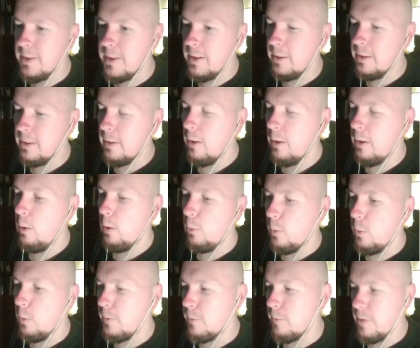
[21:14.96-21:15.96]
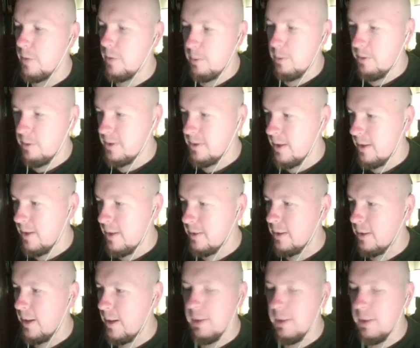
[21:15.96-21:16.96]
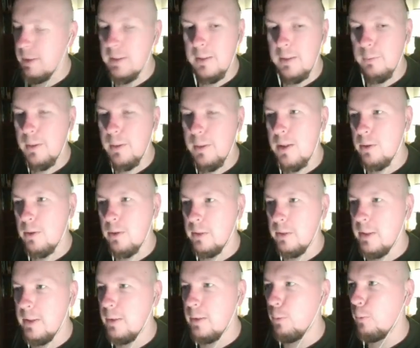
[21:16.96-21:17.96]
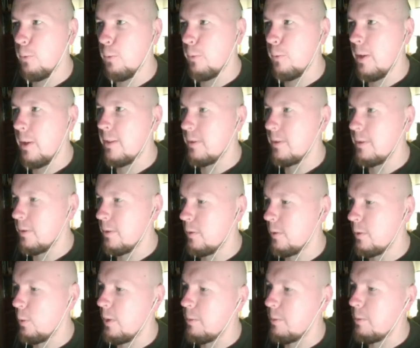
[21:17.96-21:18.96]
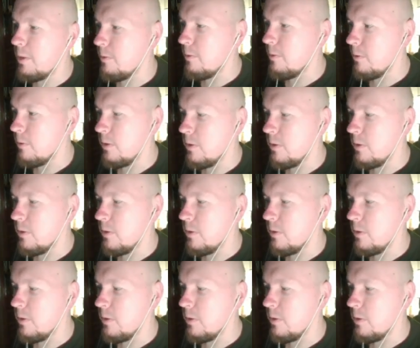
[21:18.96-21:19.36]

one frequency at a time, and eventually you will find quite a bit of relief.